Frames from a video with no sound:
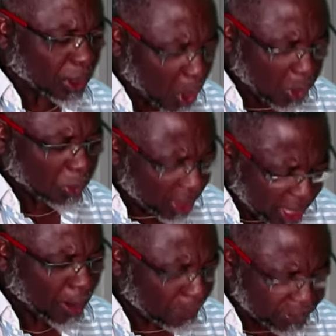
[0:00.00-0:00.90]
God will
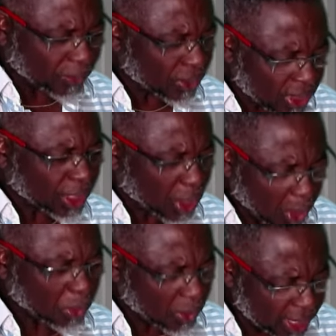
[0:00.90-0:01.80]
help you.
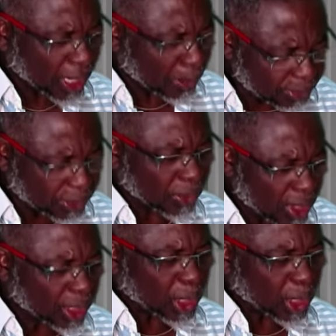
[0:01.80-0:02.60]
God will help you.